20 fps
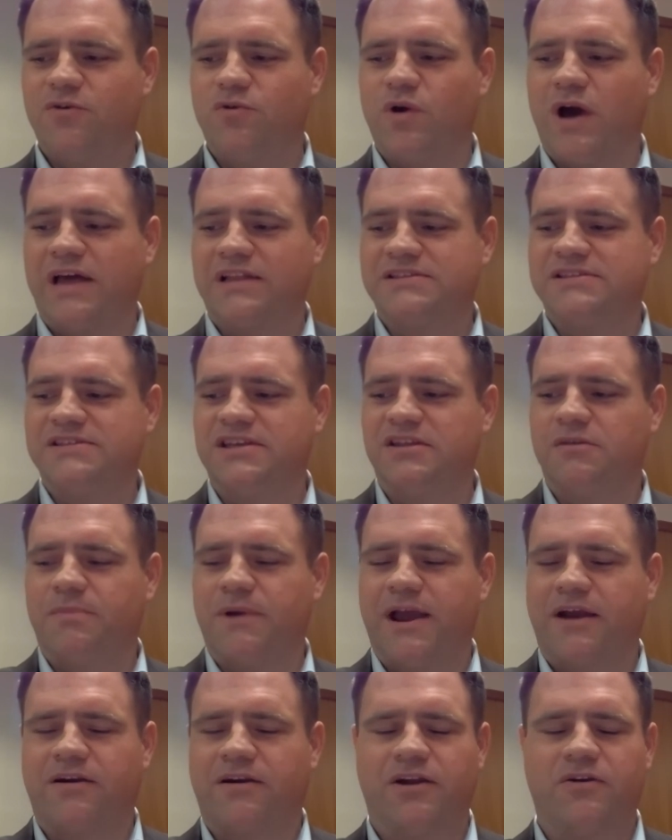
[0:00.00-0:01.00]
had seen the
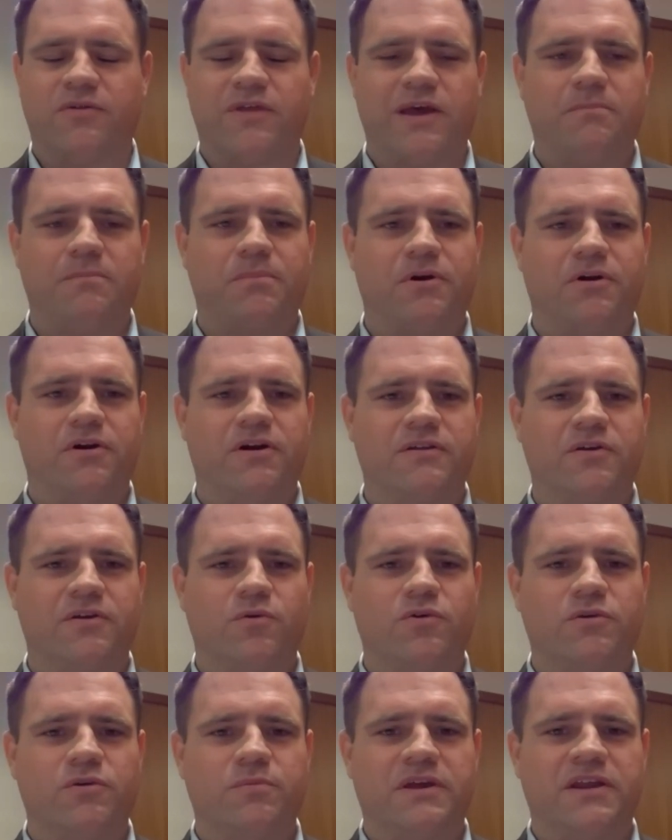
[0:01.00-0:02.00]
background without blurring, there
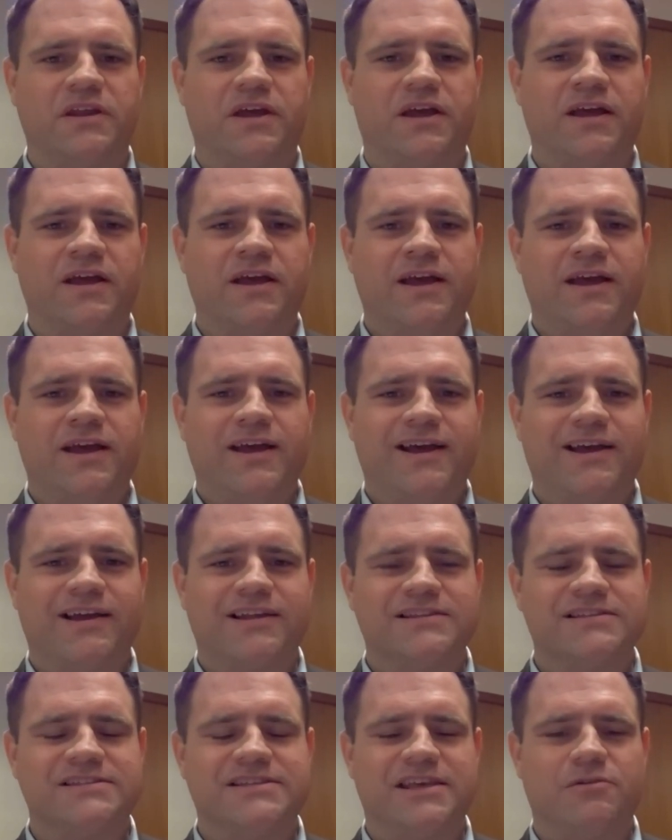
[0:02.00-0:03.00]
would have been a
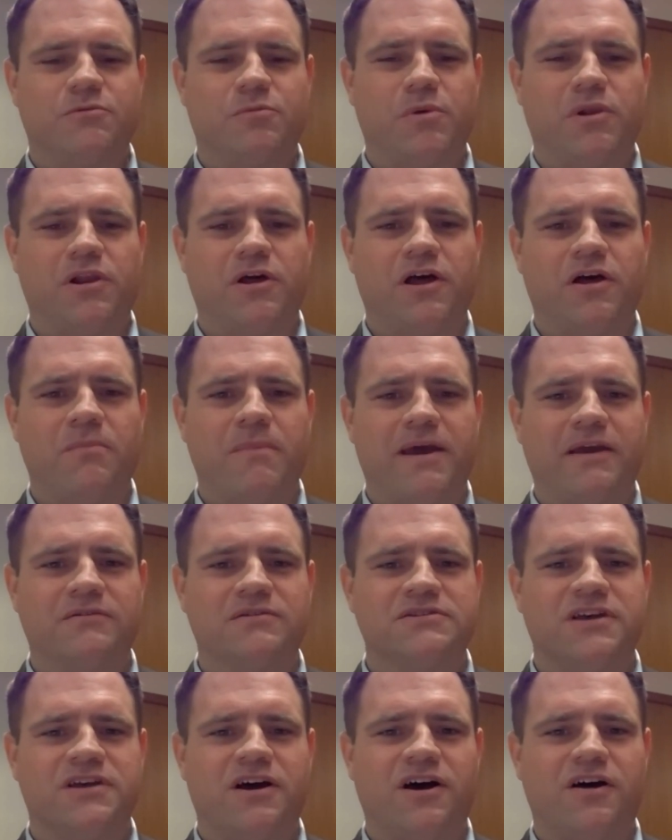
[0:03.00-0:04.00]
considerable
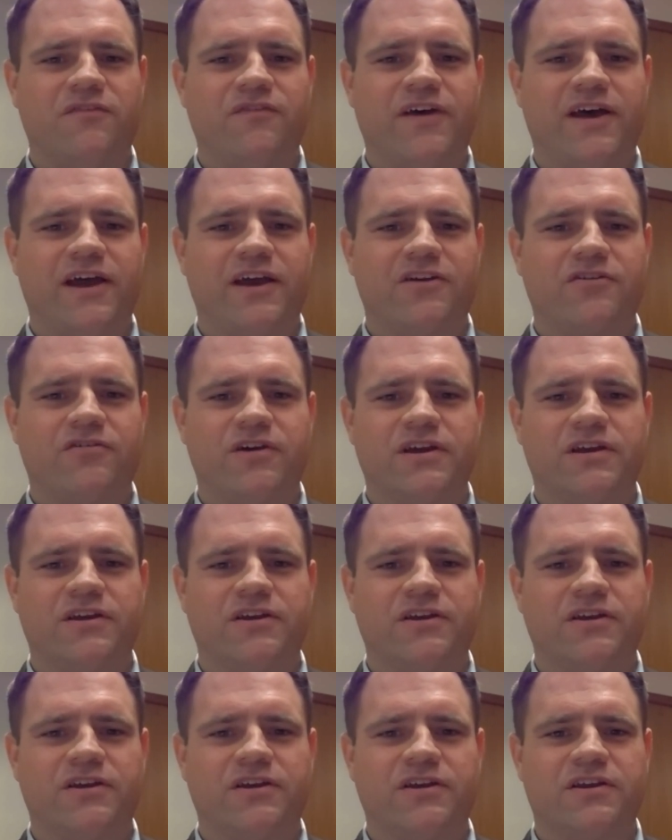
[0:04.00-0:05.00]
amount of
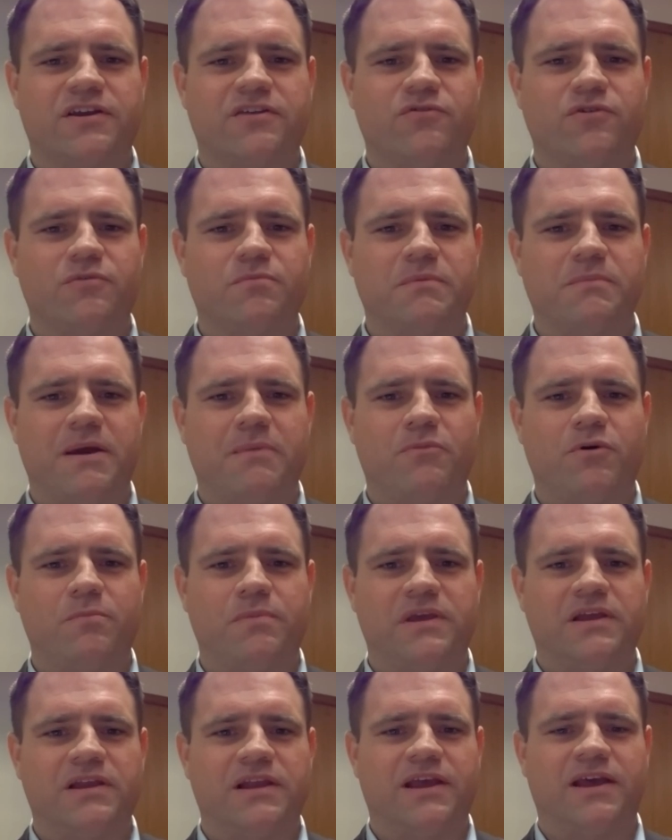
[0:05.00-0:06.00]
cricket and rugby
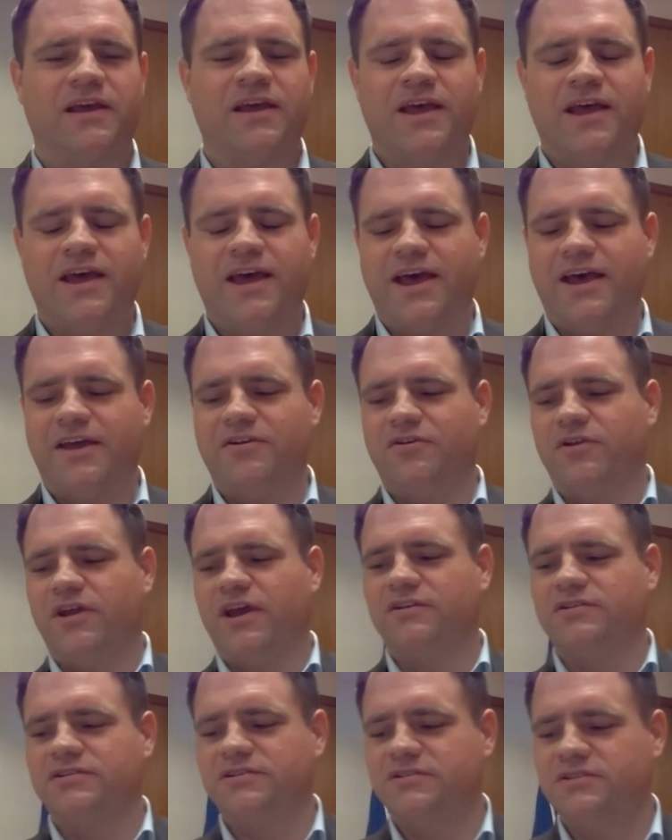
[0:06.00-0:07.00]
memorabilia, no doubt,
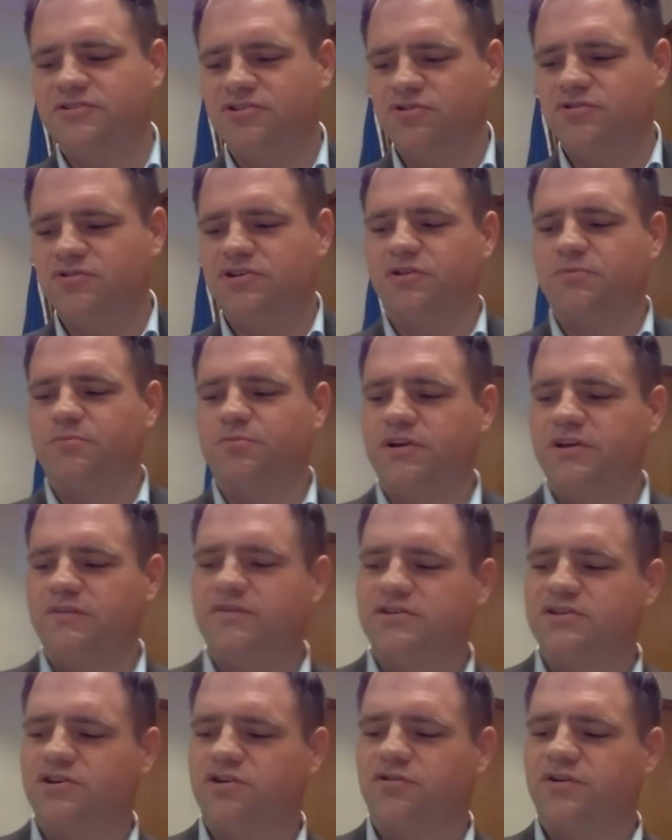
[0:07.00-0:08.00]
due to your previous
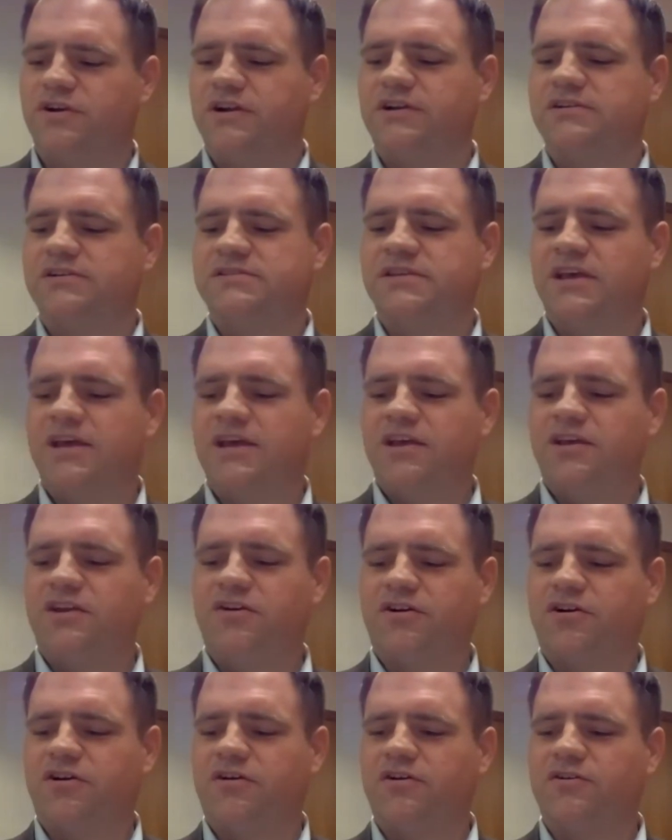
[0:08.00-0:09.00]
careers, your
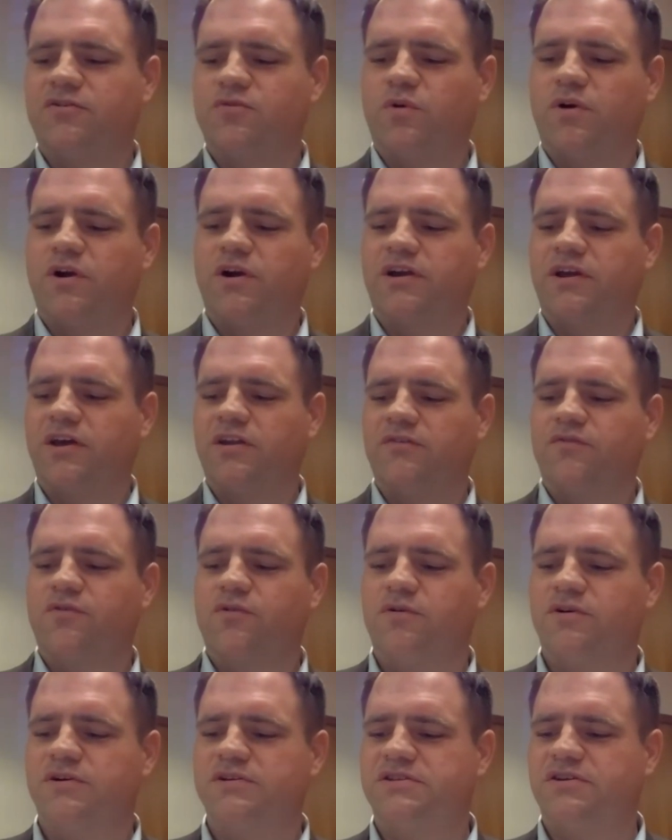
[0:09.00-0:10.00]
current work, and of
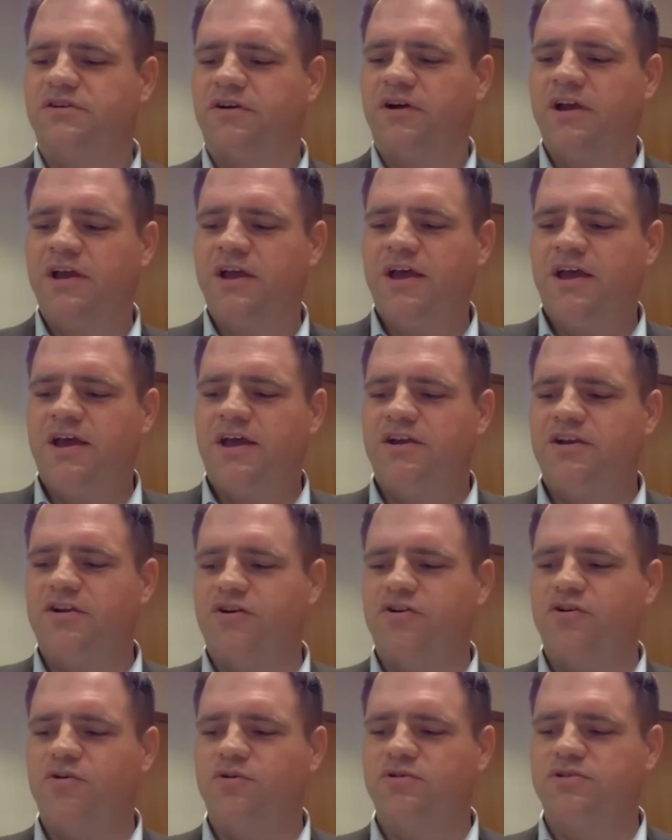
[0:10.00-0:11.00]
course your
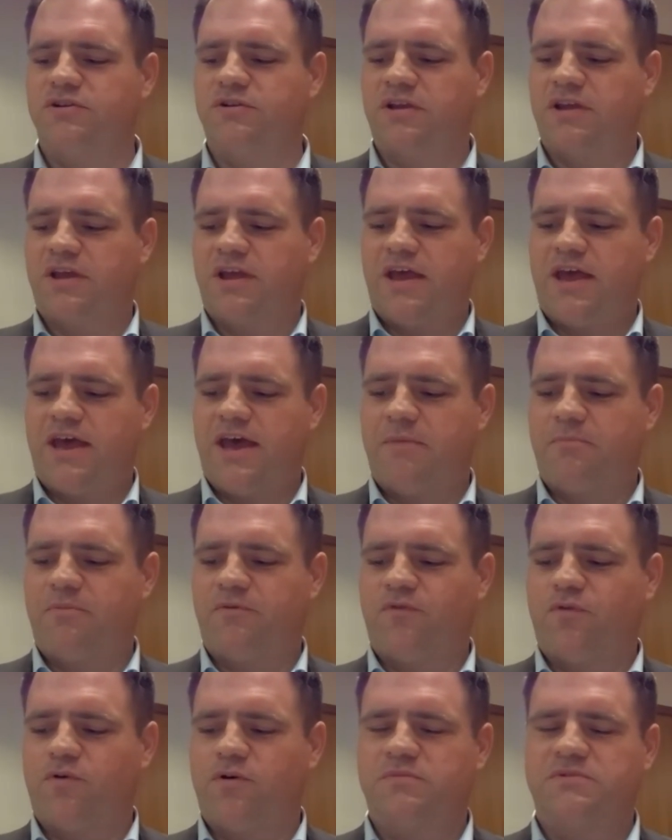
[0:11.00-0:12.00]
noted
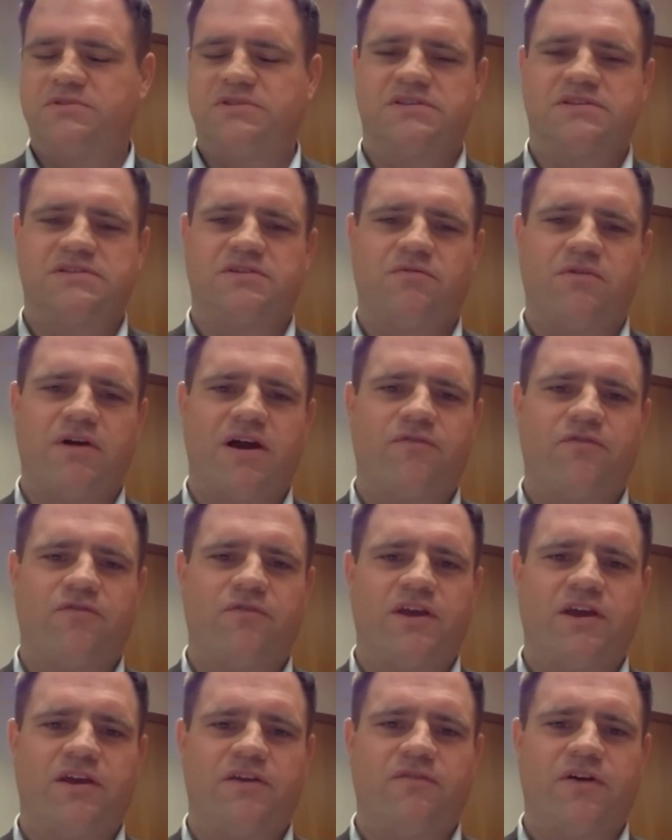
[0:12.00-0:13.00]
performances as a
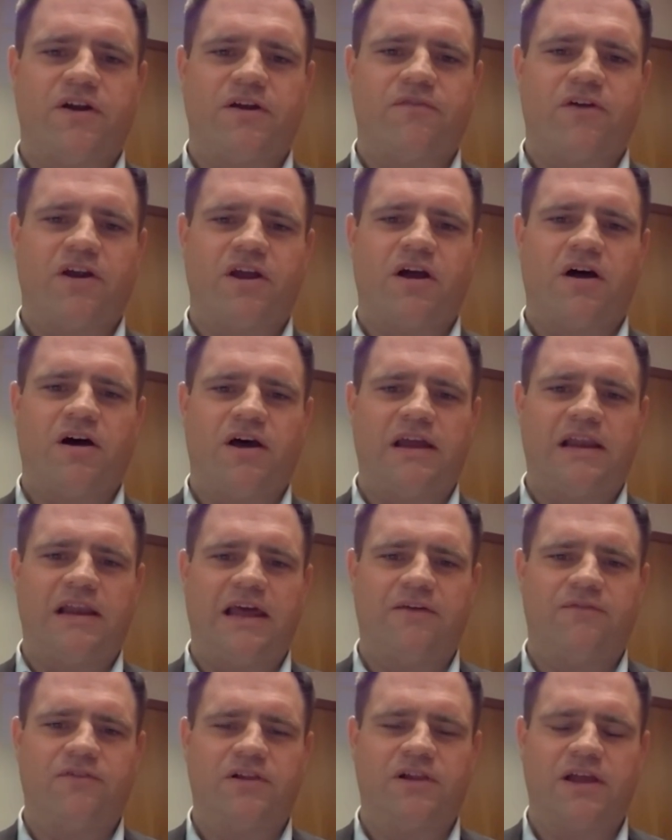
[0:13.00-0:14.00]
referee at a very, very high
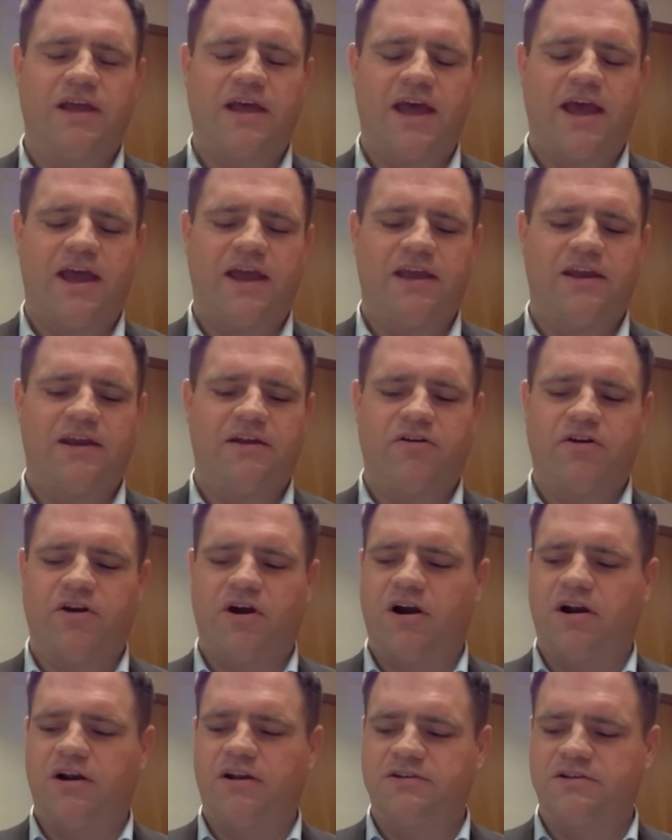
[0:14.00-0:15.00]
level here in
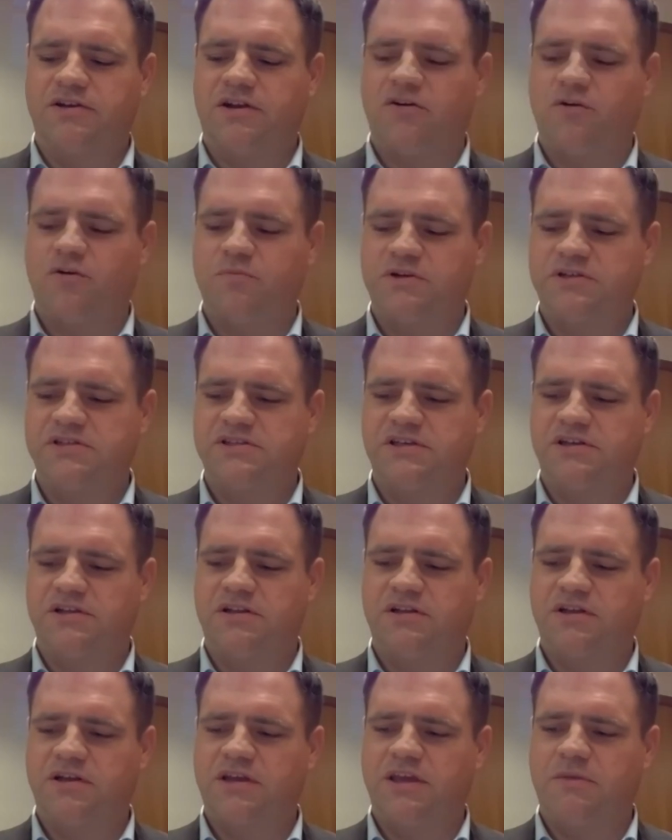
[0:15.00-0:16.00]
Ireland. And I hope you're
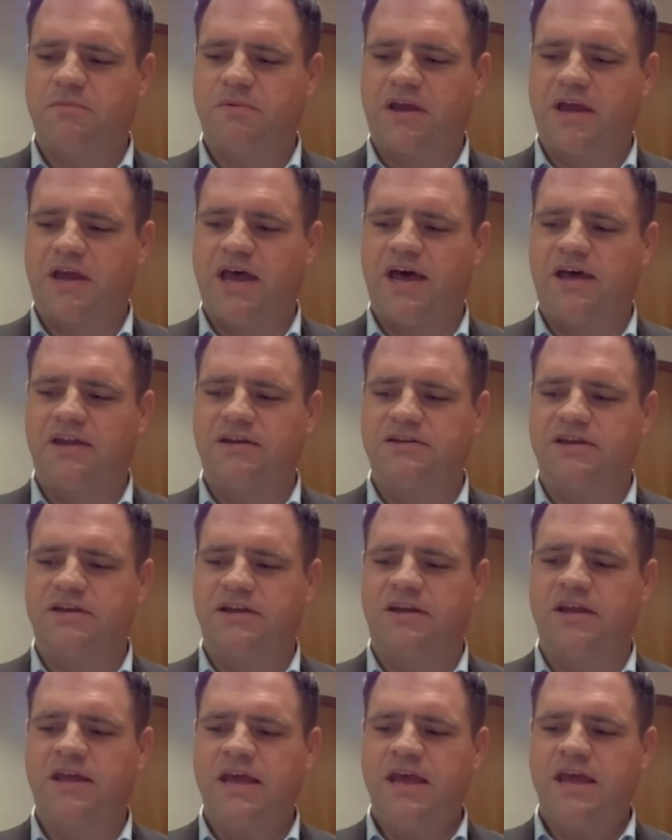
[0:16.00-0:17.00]
still keeping a hand
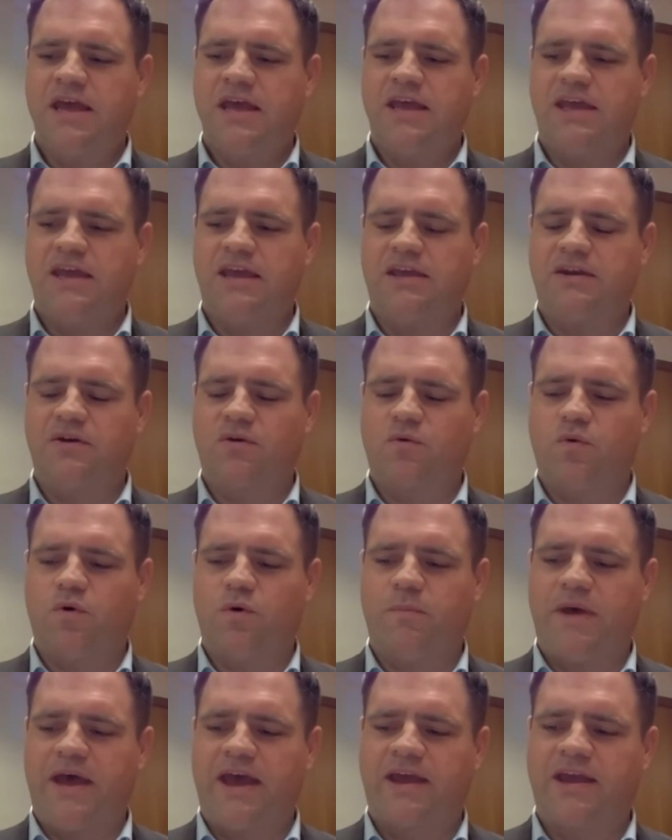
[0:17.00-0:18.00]
in
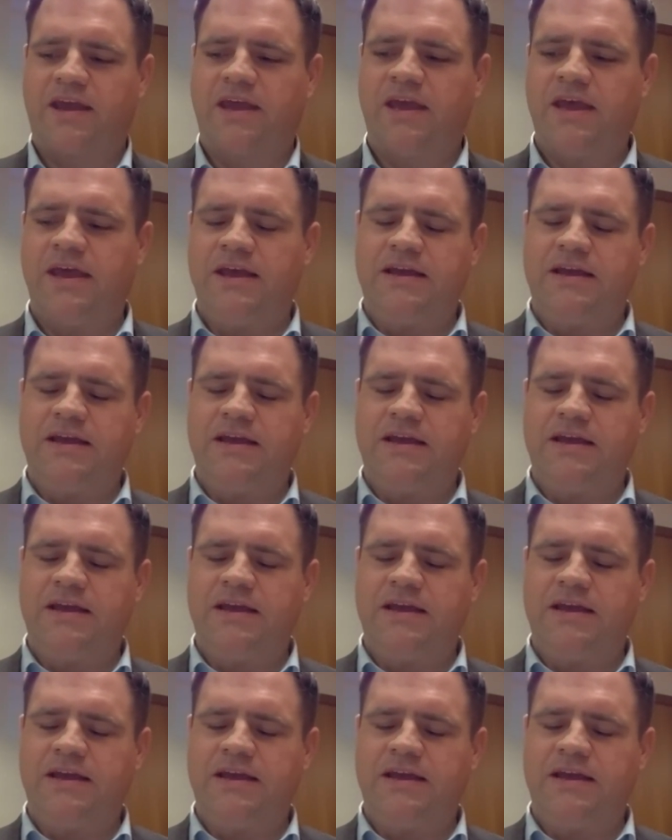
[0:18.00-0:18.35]
Quebec.